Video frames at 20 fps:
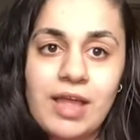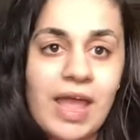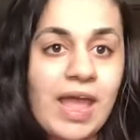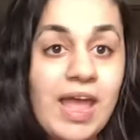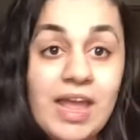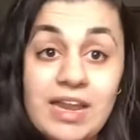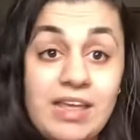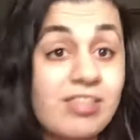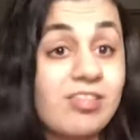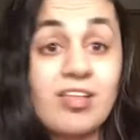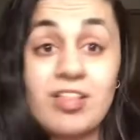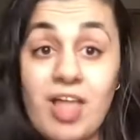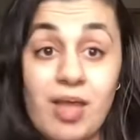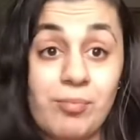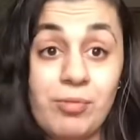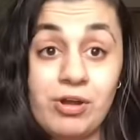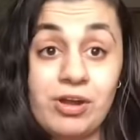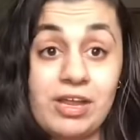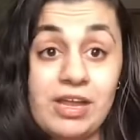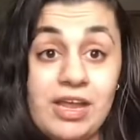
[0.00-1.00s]
any
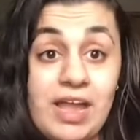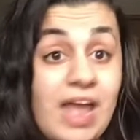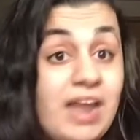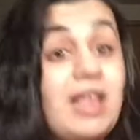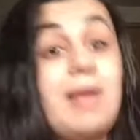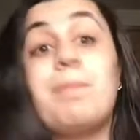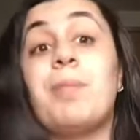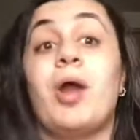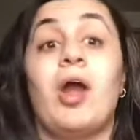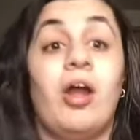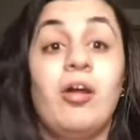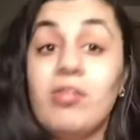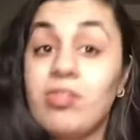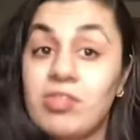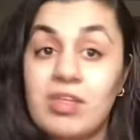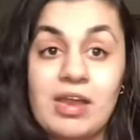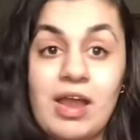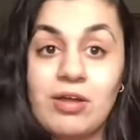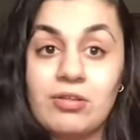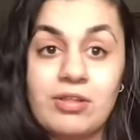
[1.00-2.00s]
celebrity, any
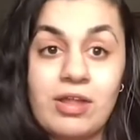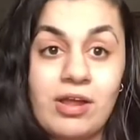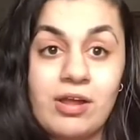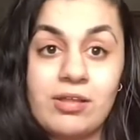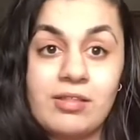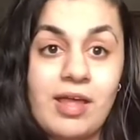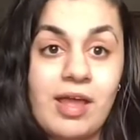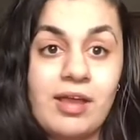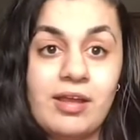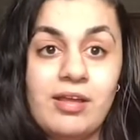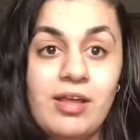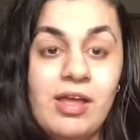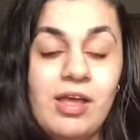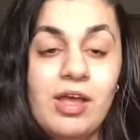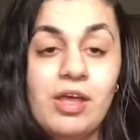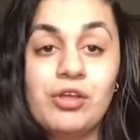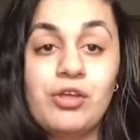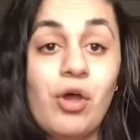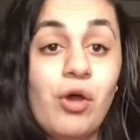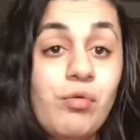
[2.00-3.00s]
person out there that
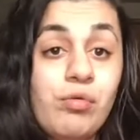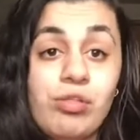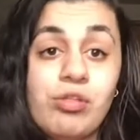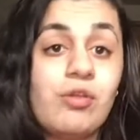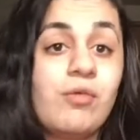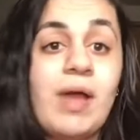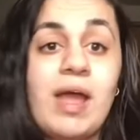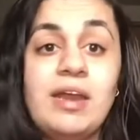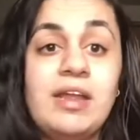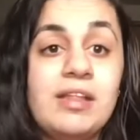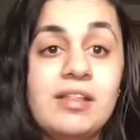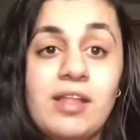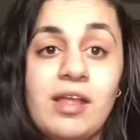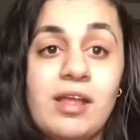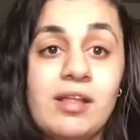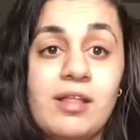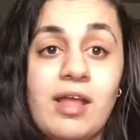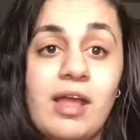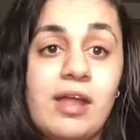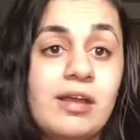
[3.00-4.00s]
goes through
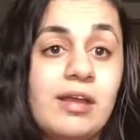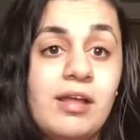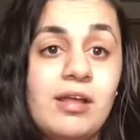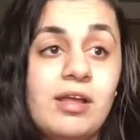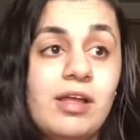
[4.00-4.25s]
anything that